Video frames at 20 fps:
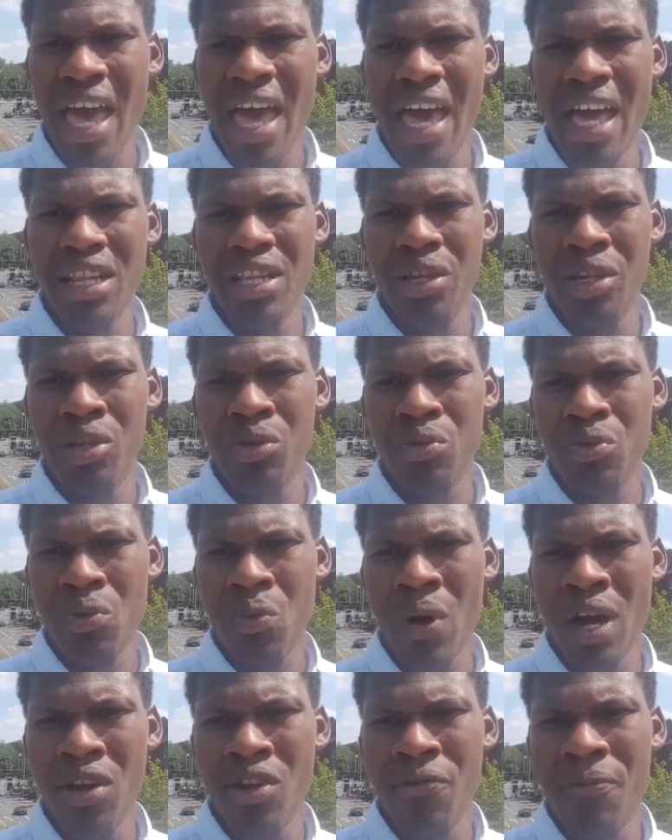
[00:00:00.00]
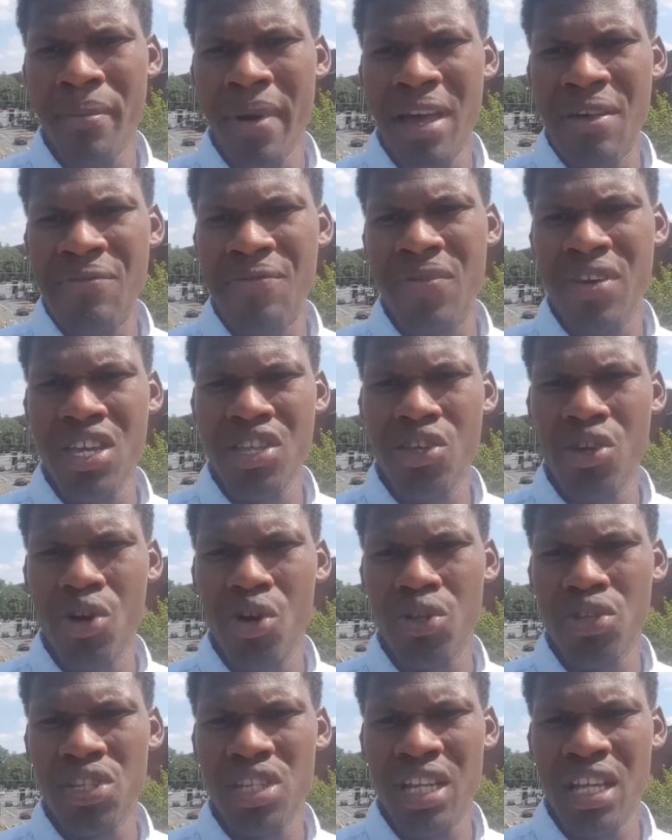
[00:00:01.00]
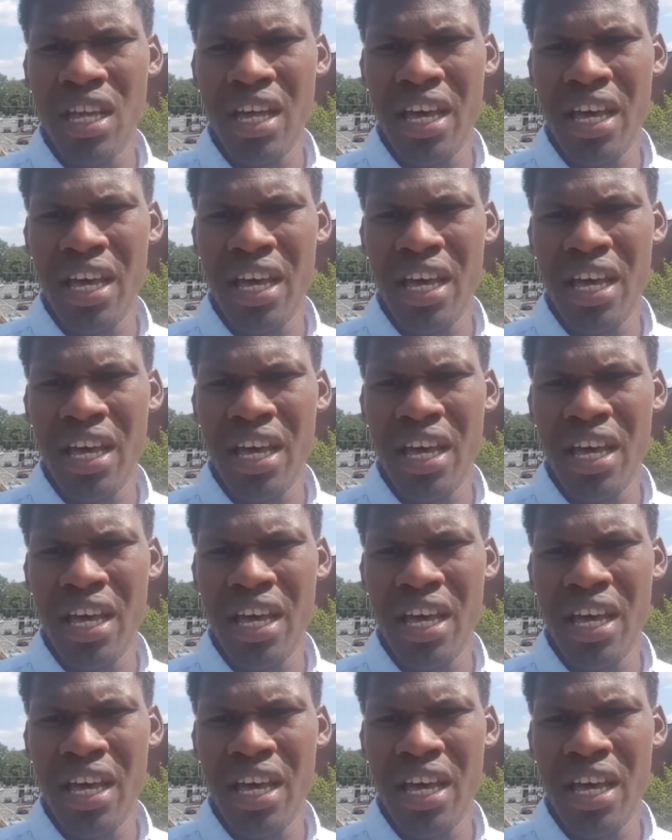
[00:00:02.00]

And in one of my videos,